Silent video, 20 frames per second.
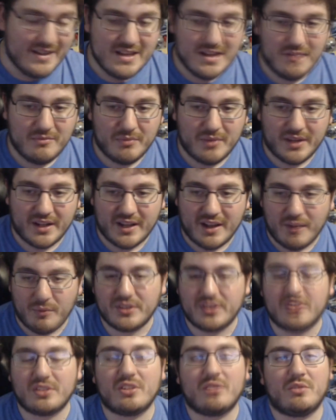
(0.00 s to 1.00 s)
But I went
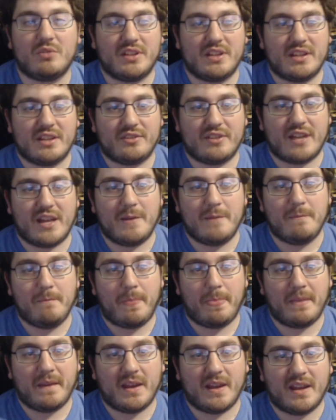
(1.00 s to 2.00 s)
to Goodwill the other day,
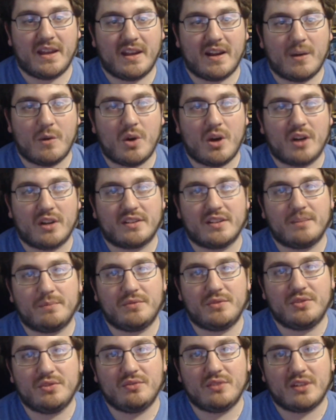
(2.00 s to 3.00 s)
and I walked up
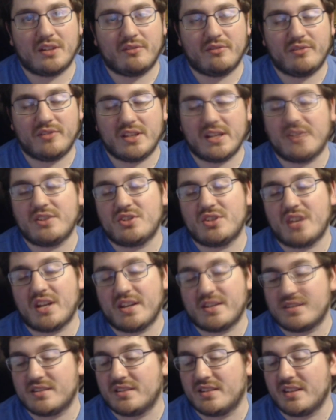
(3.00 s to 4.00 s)
to their
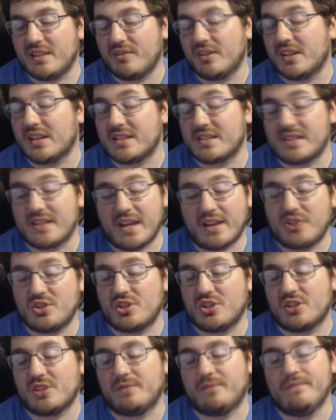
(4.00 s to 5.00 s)
VHS DVD
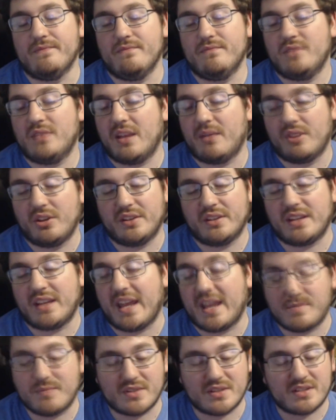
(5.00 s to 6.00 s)
section. They have all the
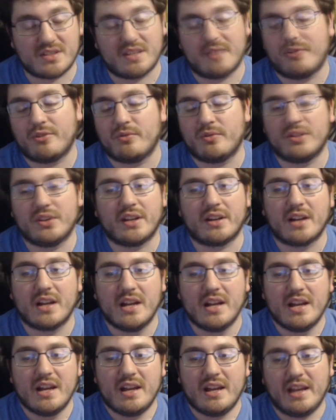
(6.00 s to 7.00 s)
games and stuff over there,
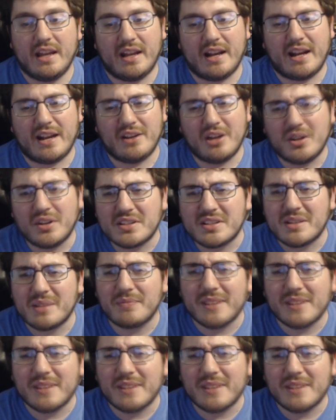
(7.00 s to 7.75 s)
and I noticed something